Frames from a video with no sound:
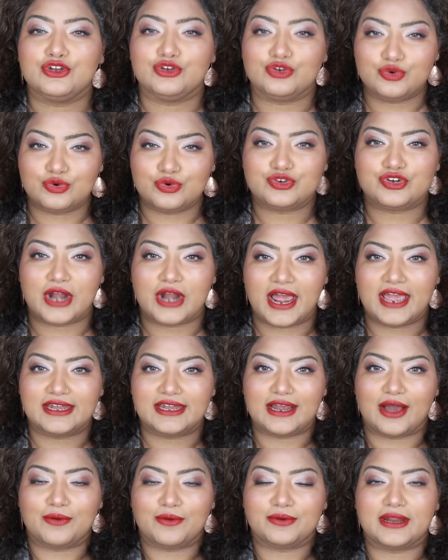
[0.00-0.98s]
Do try
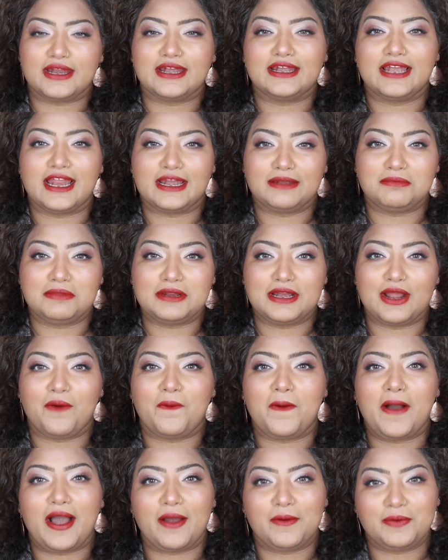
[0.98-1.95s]
it out and let me
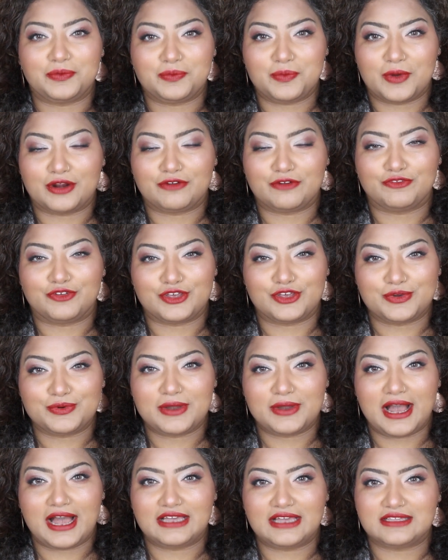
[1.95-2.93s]
know how it worked for you
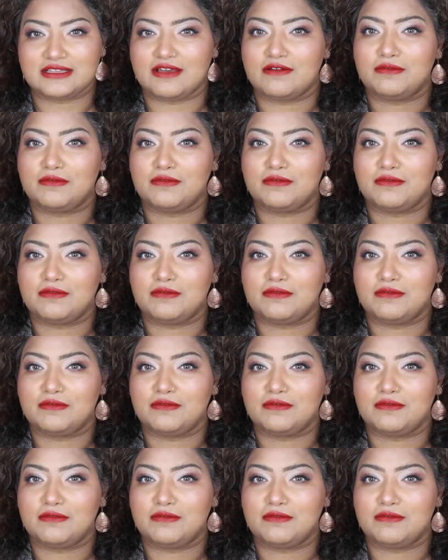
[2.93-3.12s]
guys.